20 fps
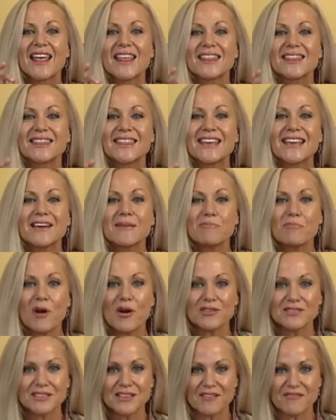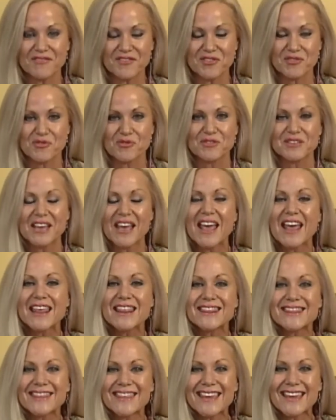Think a positive thought.
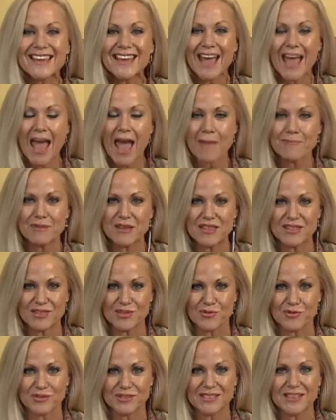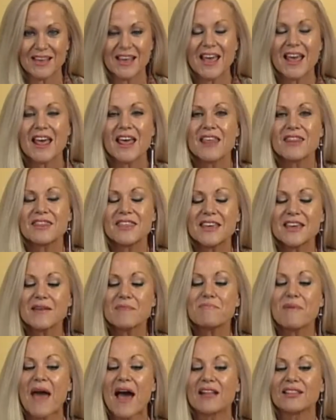Think a happy thought. Think
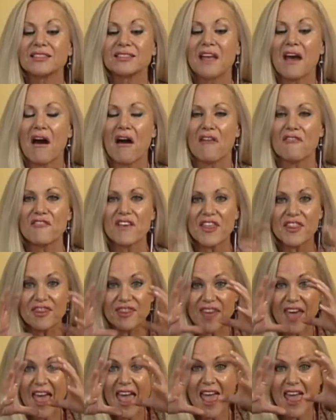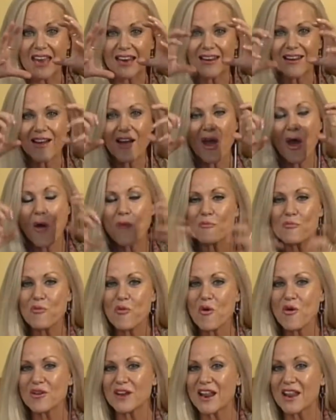about love. Then
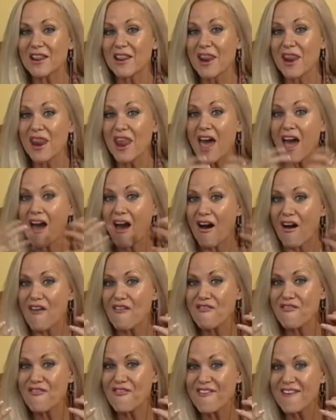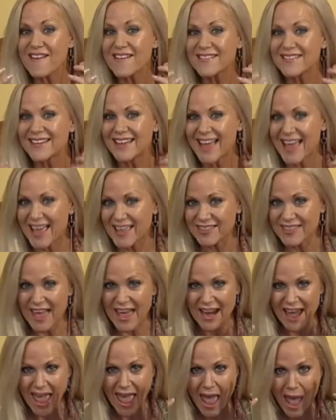put love and
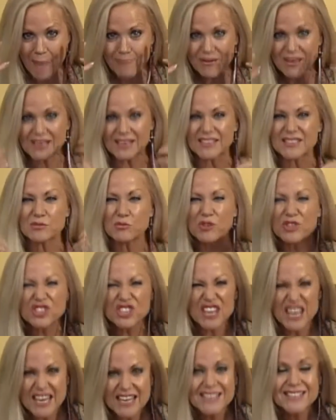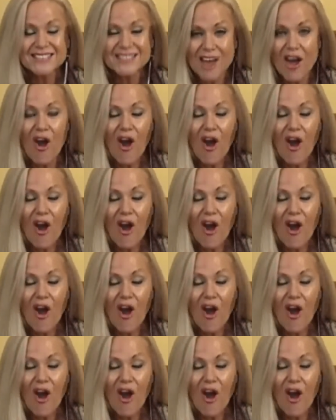that happiness, which is the